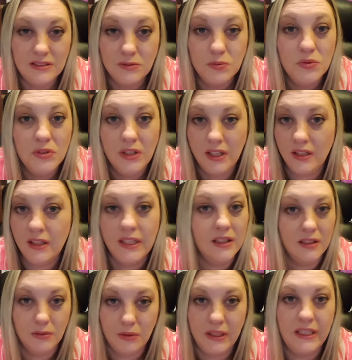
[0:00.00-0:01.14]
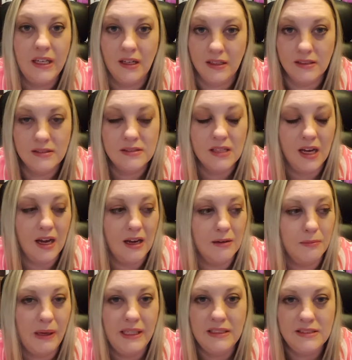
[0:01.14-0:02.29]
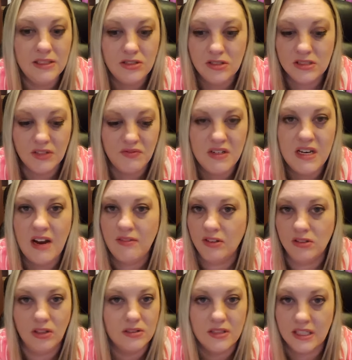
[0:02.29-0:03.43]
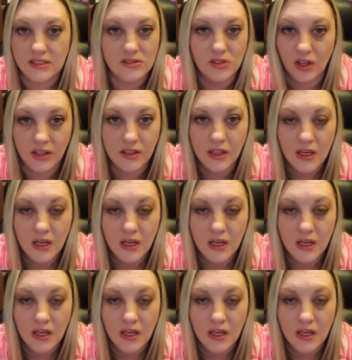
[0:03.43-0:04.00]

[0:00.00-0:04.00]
really good at what he does. My incisions have never looked this good.